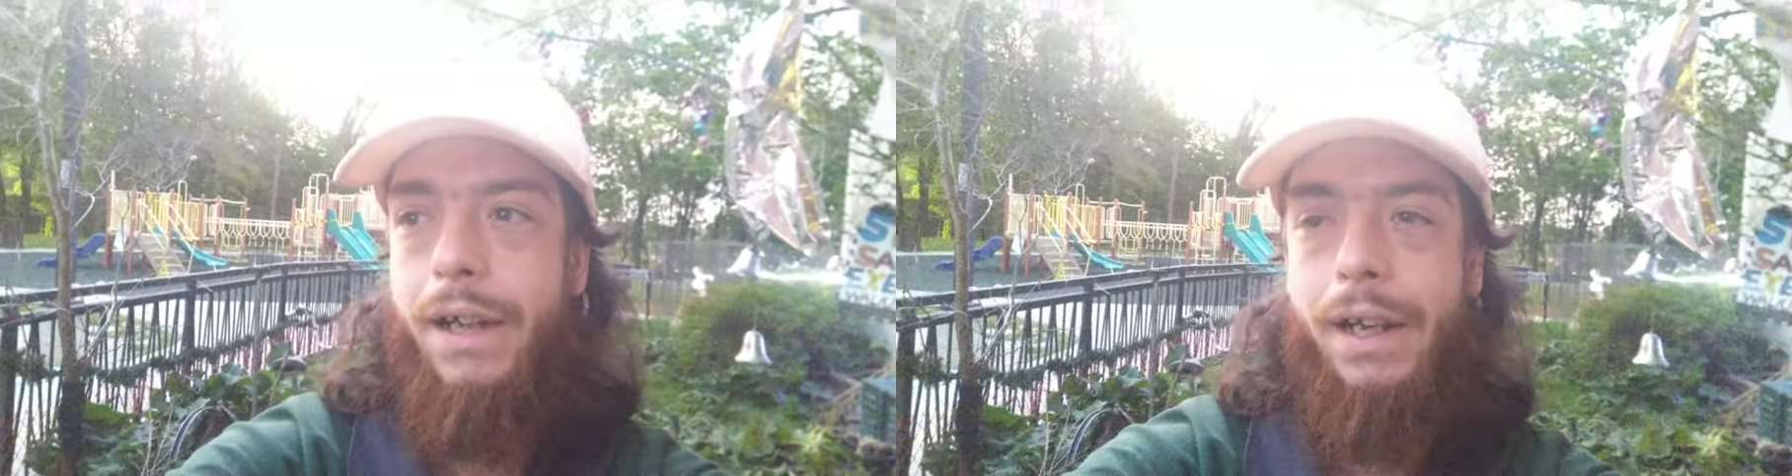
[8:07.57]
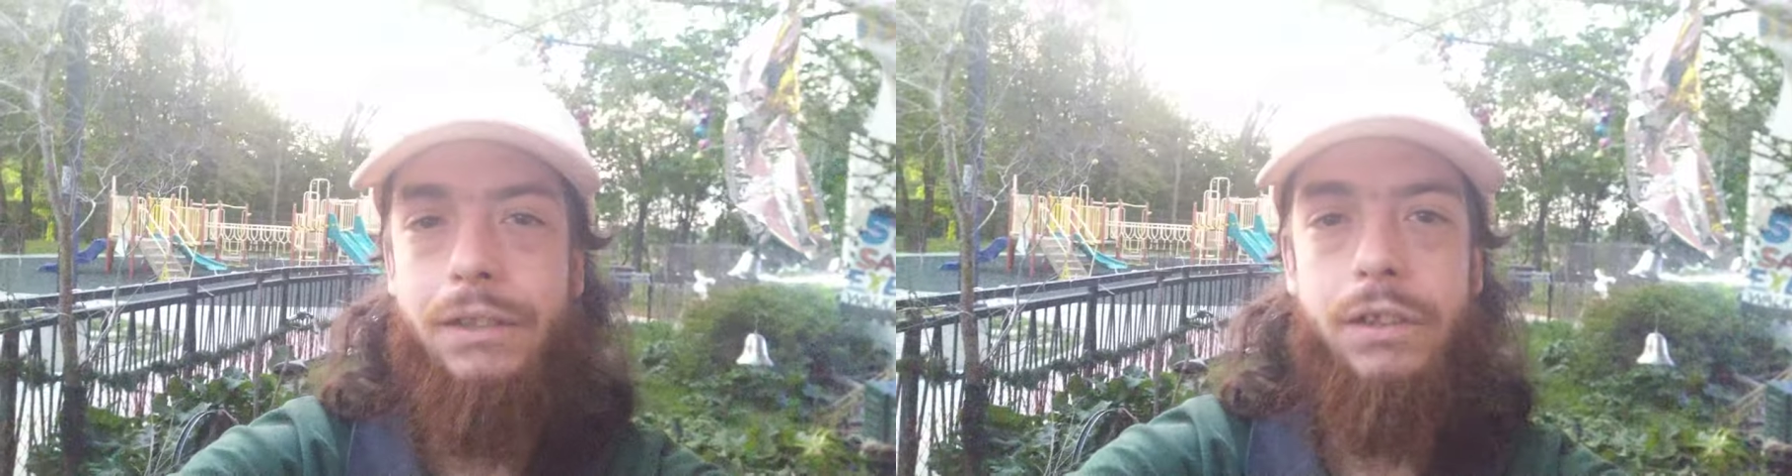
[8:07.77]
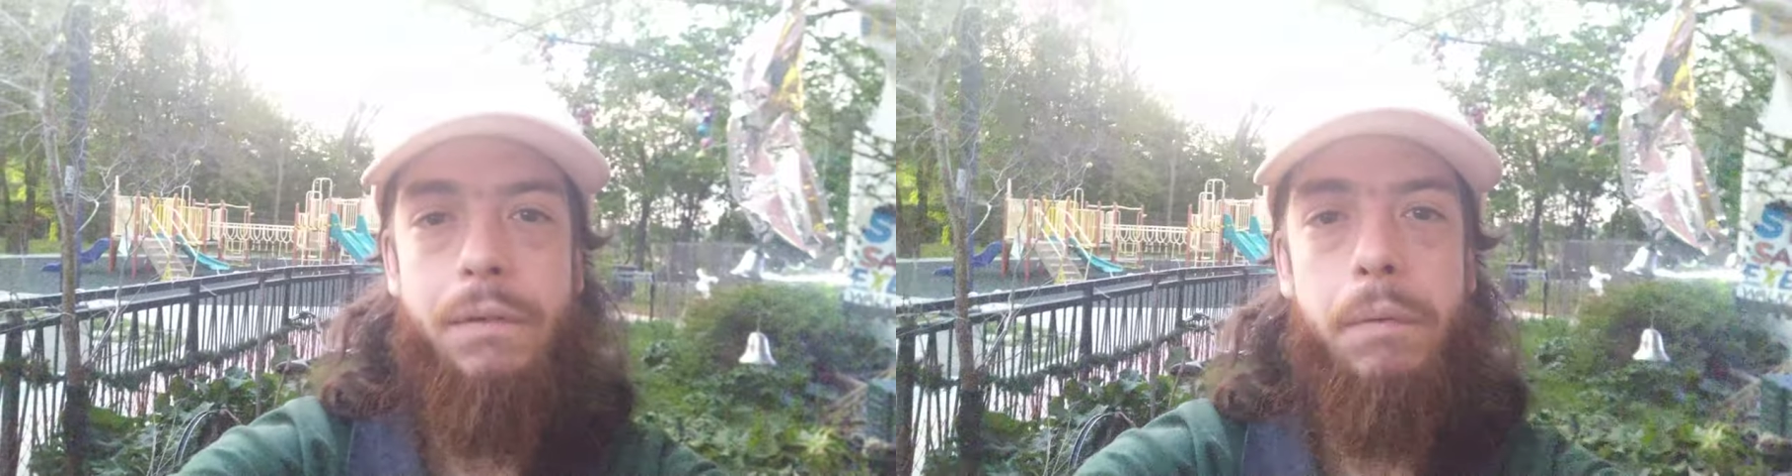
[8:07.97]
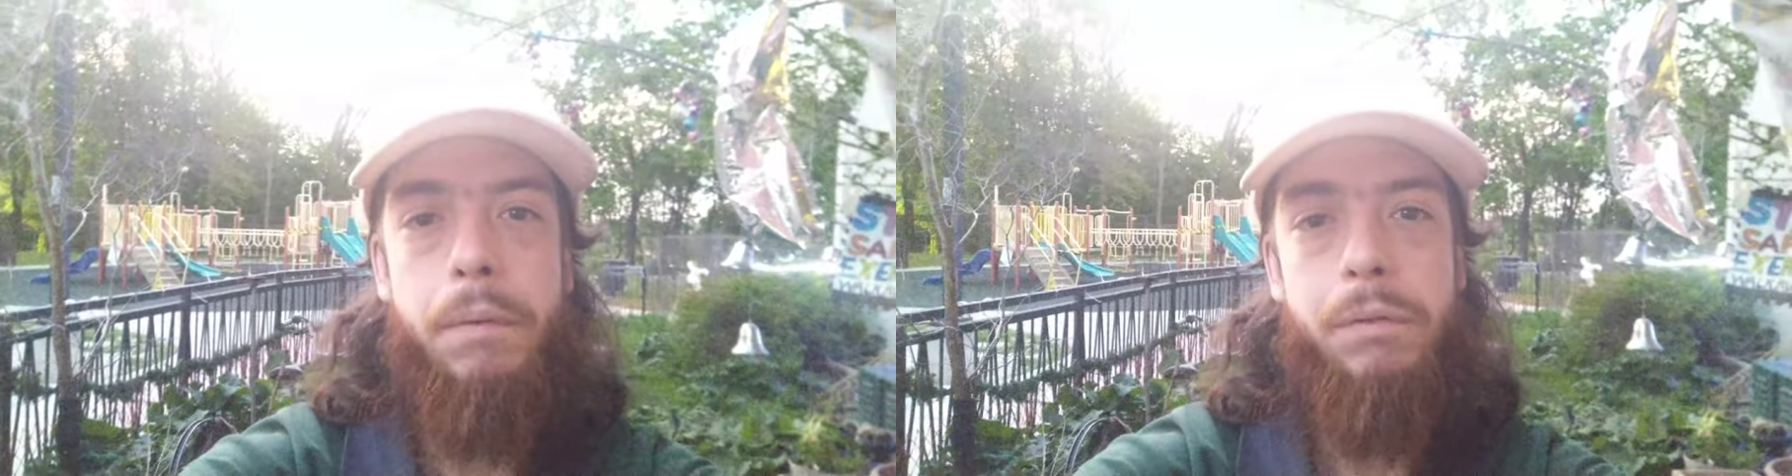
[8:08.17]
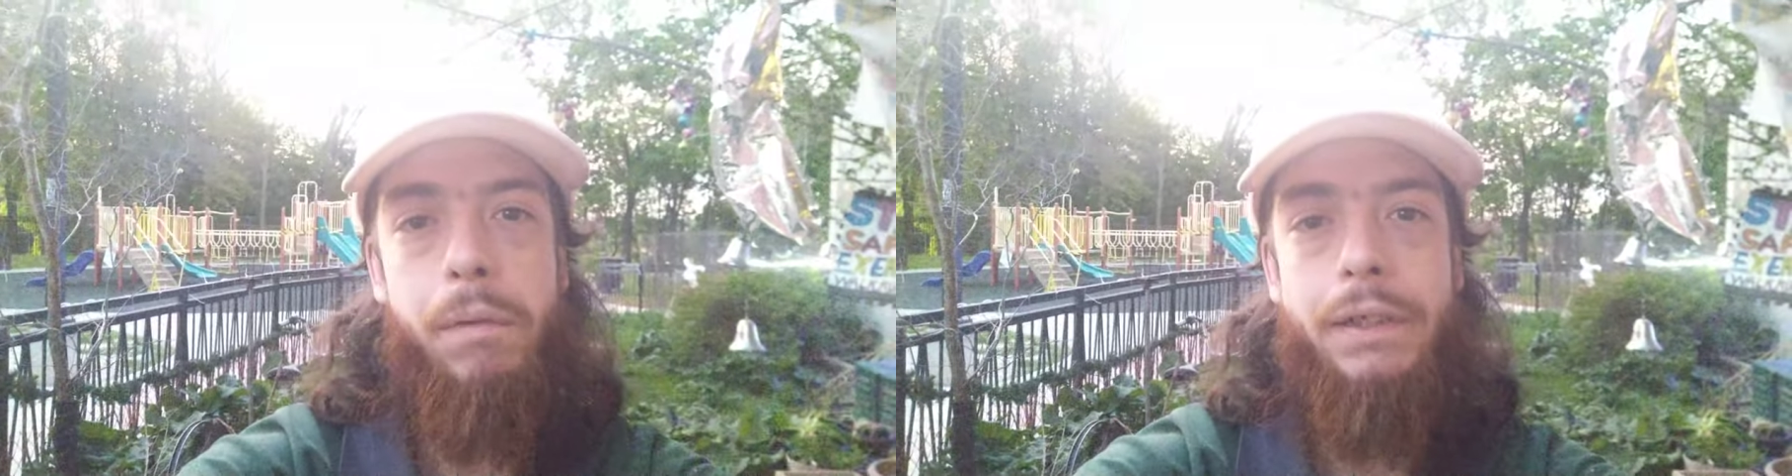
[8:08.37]
actually
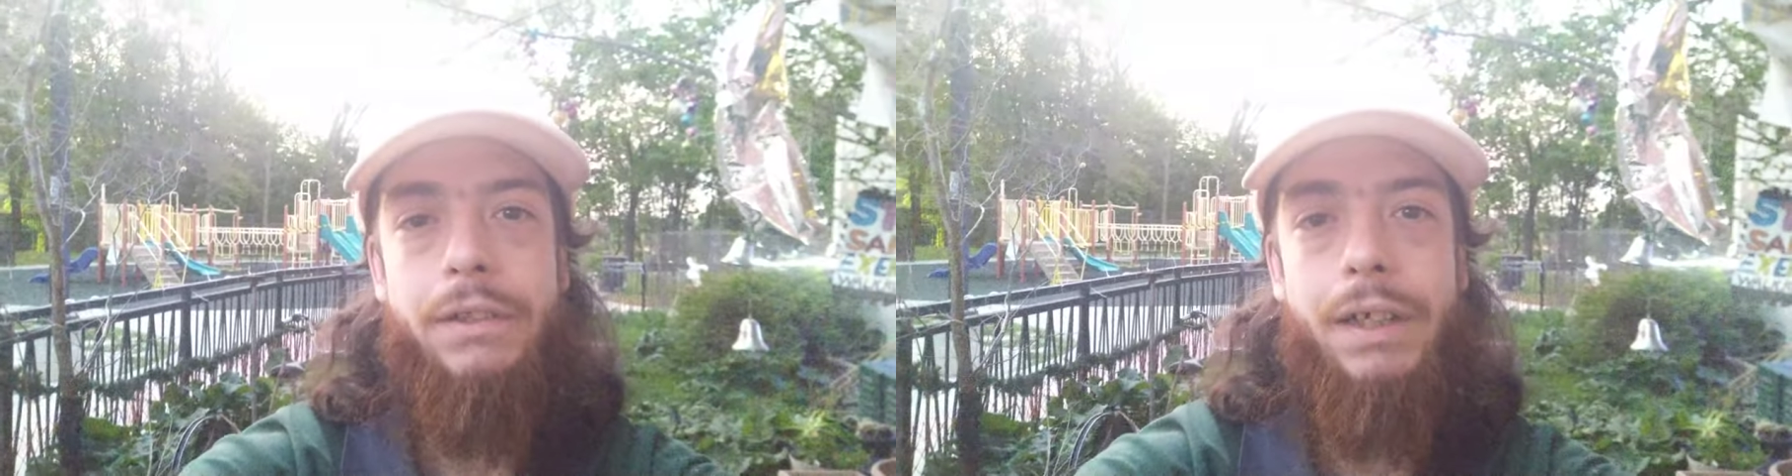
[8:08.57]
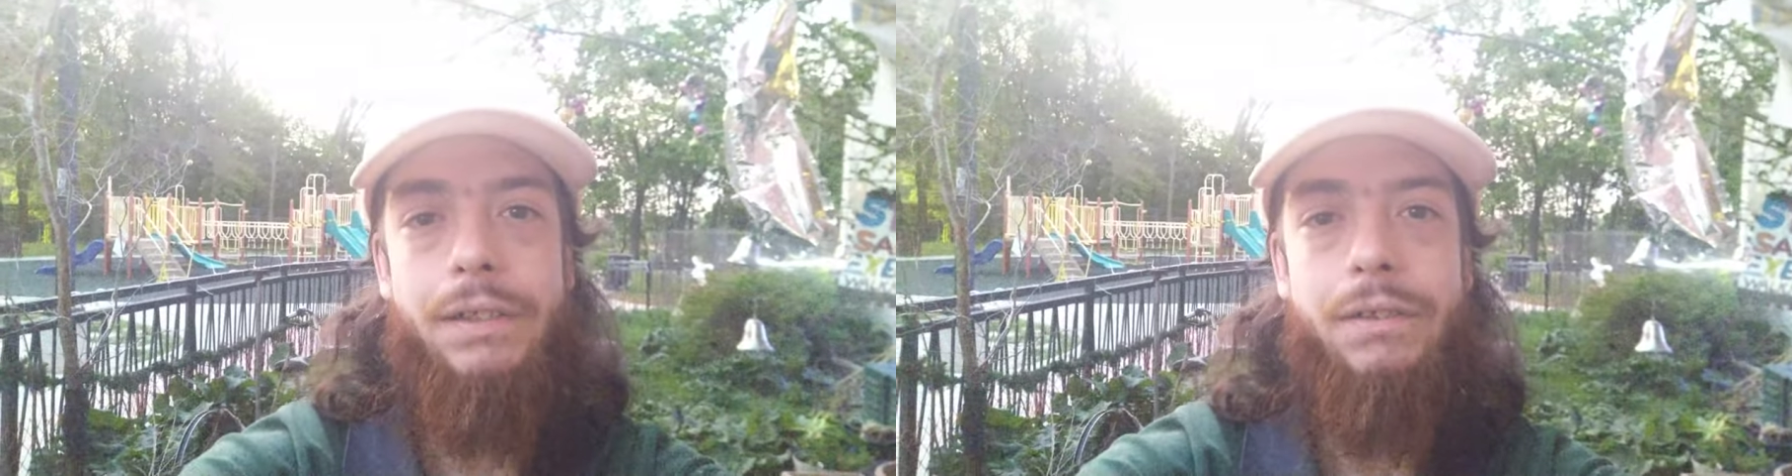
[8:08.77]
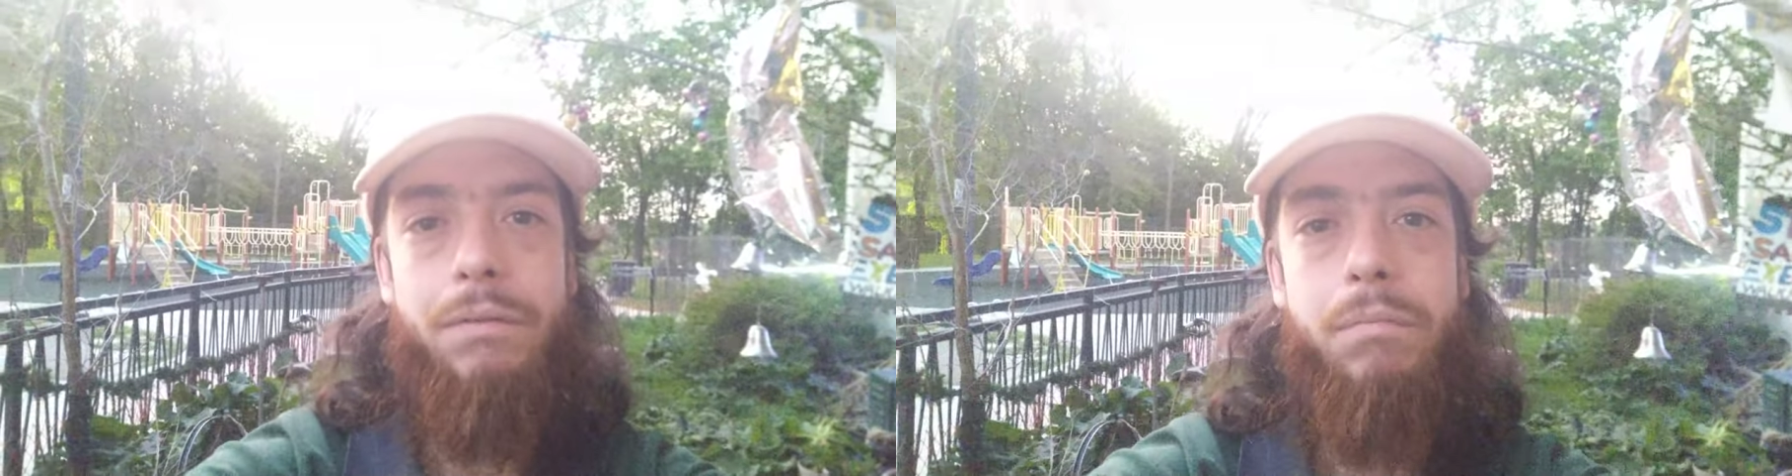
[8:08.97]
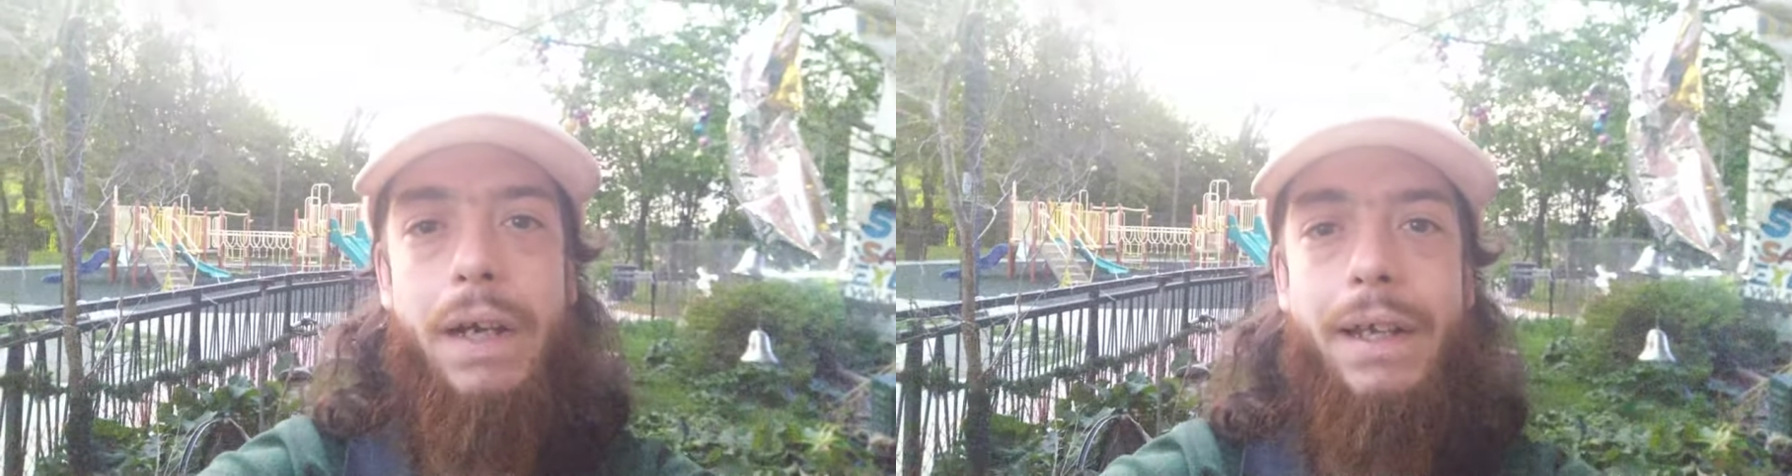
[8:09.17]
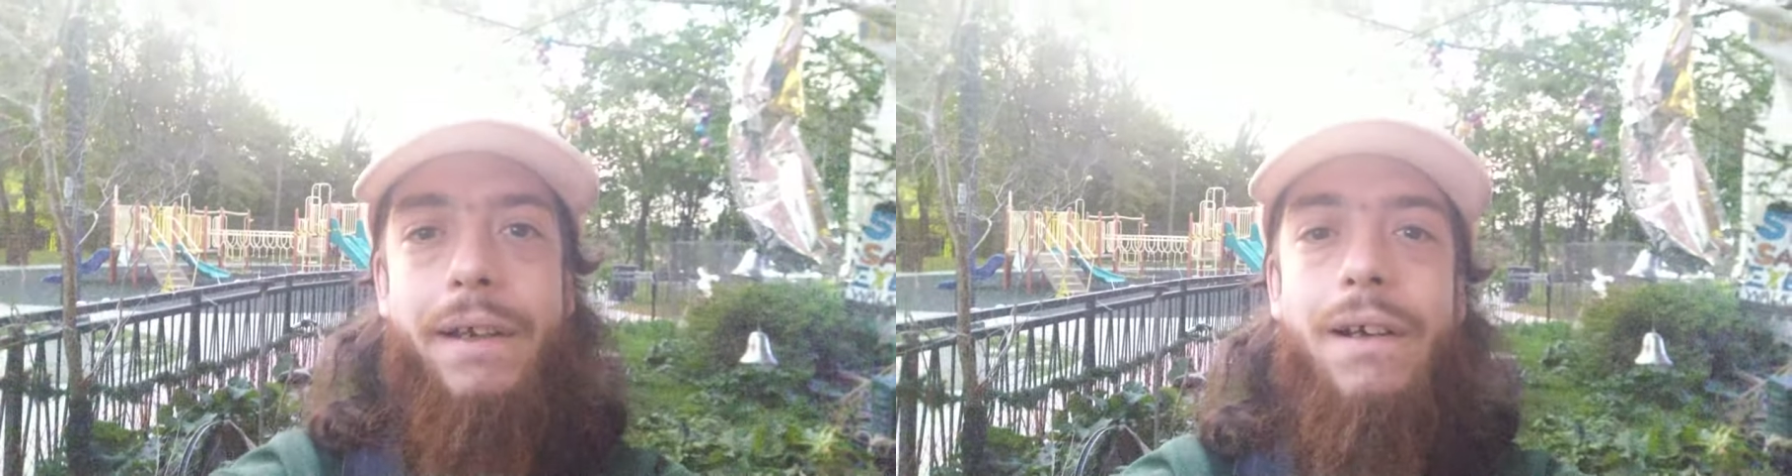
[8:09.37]
ruined my channel
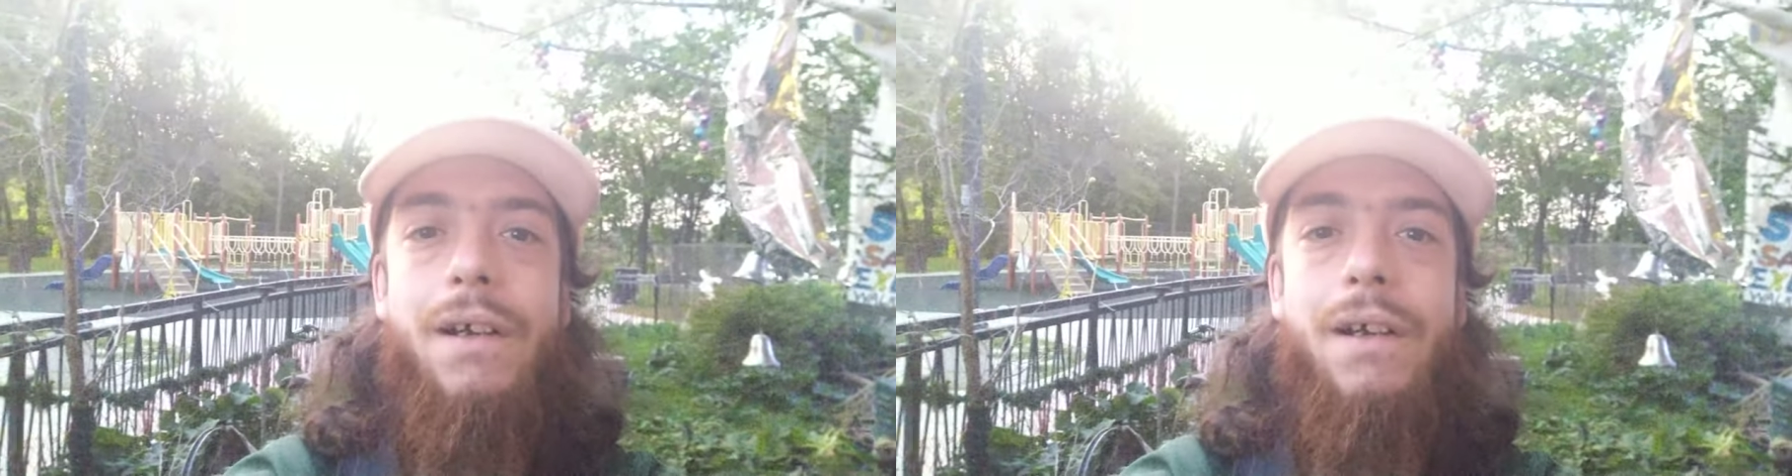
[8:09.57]
by